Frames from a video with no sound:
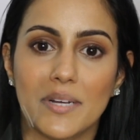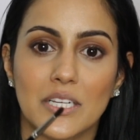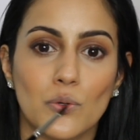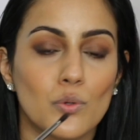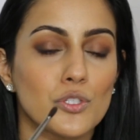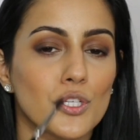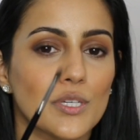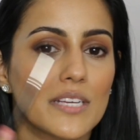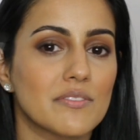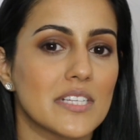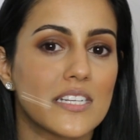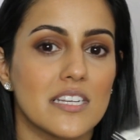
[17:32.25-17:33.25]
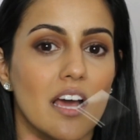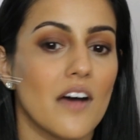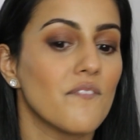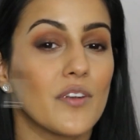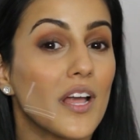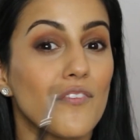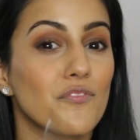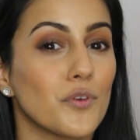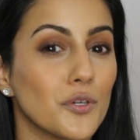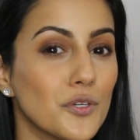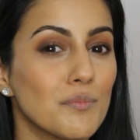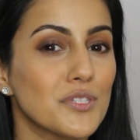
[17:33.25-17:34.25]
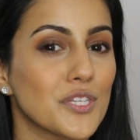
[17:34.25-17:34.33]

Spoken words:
But it also gives enough fluff room